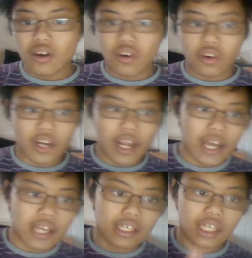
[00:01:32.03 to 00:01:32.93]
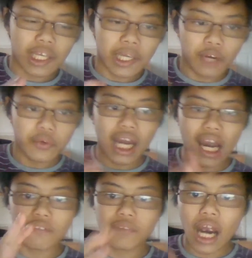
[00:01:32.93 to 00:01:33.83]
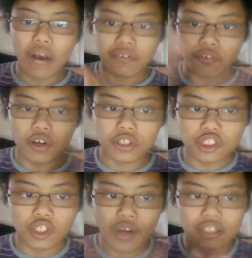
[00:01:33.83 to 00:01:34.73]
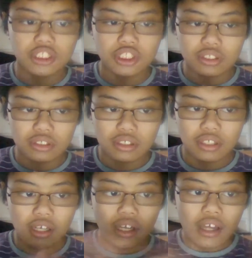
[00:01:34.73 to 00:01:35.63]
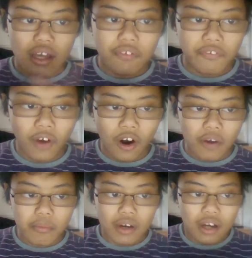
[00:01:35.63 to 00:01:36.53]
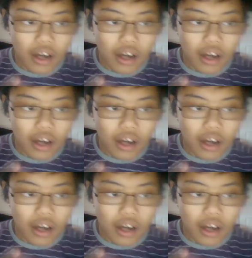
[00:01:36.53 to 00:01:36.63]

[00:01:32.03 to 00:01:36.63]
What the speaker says: Okay, here we have our first question from